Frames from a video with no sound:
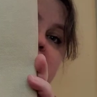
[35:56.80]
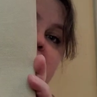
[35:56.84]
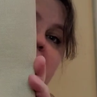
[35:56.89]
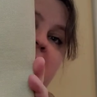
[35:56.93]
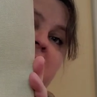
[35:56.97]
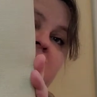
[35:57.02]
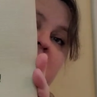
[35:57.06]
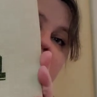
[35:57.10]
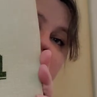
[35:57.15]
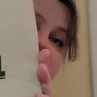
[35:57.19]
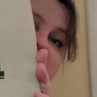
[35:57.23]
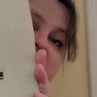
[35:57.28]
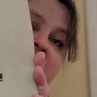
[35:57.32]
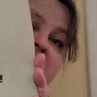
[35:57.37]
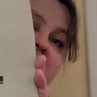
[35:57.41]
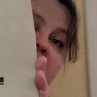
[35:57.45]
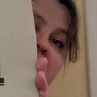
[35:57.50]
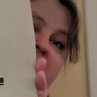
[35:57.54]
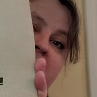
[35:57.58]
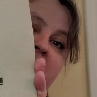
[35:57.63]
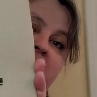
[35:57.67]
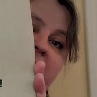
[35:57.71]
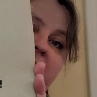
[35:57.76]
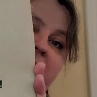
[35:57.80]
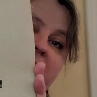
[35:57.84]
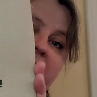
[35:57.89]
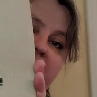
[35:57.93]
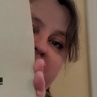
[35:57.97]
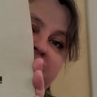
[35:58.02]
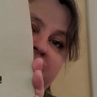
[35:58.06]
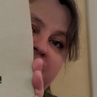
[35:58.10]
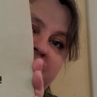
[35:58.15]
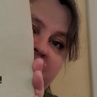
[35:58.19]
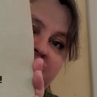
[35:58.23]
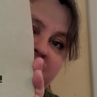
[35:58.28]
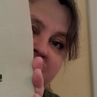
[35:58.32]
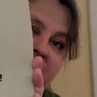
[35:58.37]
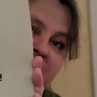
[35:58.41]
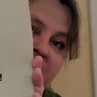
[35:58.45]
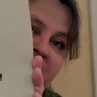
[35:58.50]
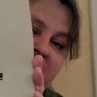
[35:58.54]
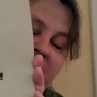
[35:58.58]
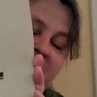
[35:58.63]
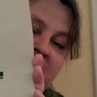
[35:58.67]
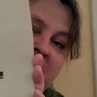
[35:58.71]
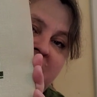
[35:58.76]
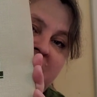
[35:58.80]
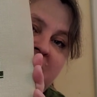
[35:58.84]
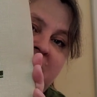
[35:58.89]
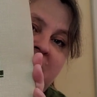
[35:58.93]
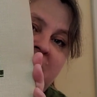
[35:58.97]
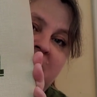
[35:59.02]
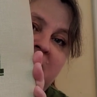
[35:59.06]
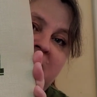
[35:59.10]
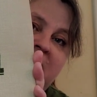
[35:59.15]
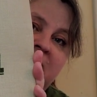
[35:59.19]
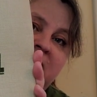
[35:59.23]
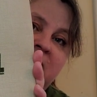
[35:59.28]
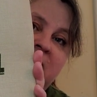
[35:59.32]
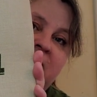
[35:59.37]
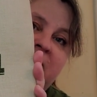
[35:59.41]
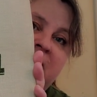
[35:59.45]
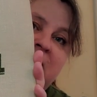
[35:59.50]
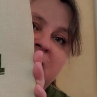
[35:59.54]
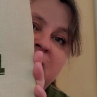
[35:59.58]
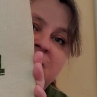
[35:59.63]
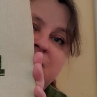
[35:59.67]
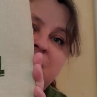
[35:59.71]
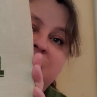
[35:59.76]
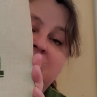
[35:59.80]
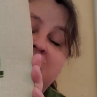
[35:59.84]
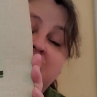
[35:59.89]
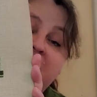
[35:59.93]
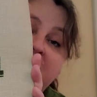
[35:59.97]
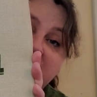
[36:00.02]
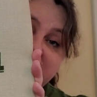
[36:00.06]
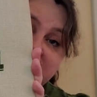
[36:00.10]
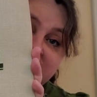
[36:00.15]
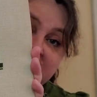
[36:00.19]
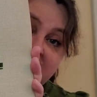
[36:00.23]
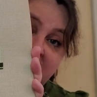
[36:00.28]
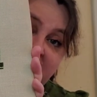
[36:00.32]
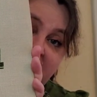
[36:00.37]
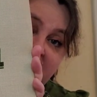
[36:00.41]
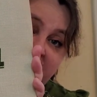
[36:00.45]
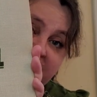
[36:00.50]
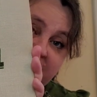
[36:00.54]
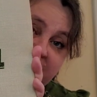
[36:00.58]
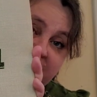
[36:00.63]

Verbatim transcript: in March and April. So here's where it is now.